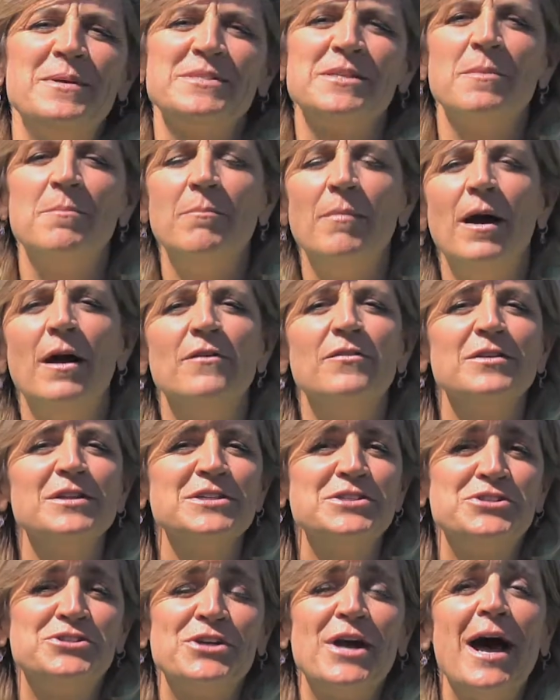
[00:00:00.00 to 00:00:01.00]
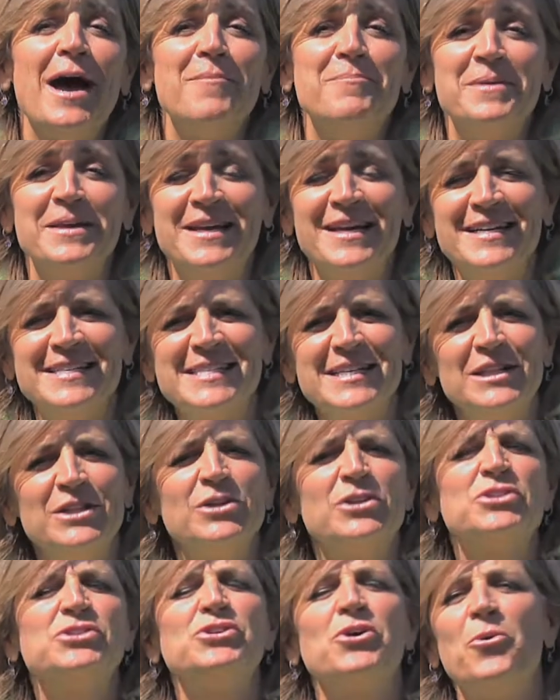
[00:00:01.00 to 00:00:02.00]
is a marvelous job because it
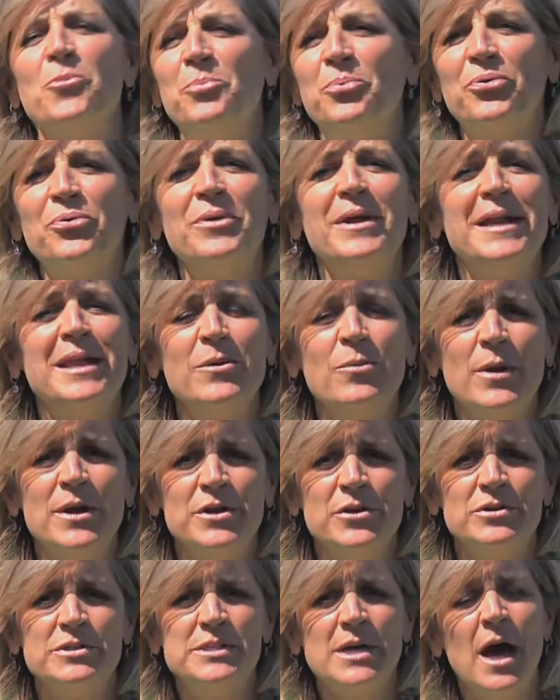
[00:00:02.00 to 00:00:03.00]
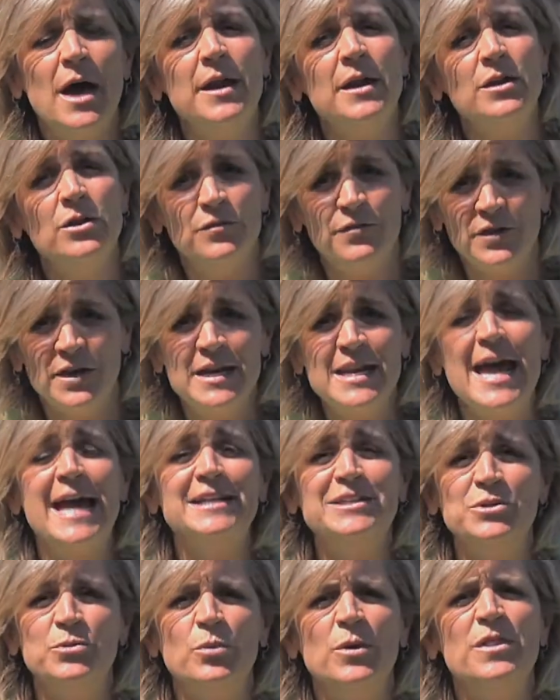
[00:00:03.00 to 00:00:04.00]
looks so pretty when you're done and you've
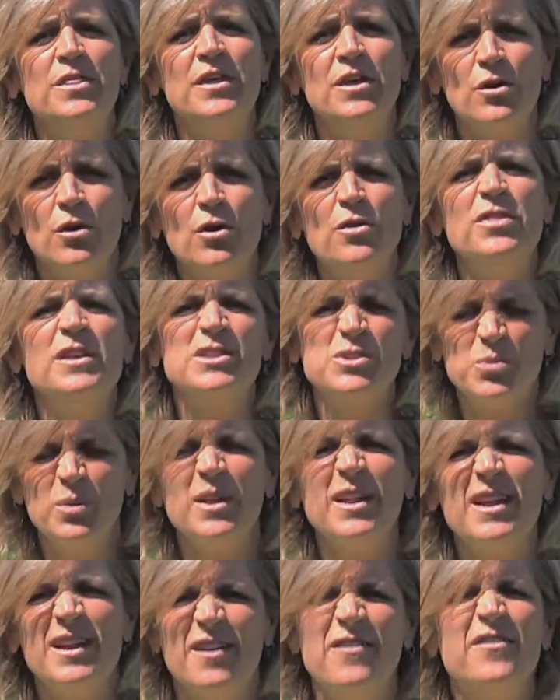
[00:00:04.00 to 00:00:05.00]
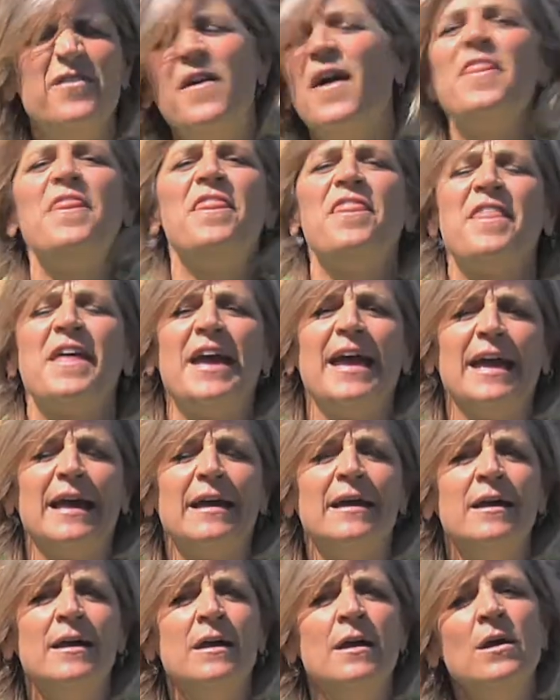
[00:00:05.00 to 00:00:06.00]
connected with the earth. It's really a fun thing.
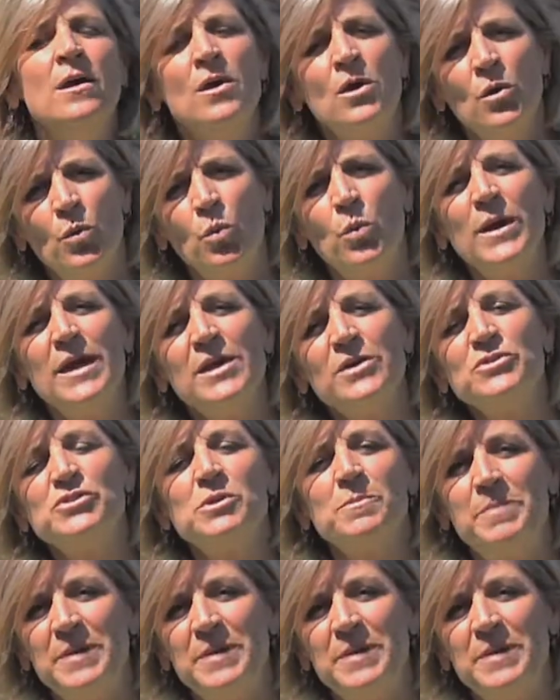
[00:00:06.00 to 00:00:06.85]
We use a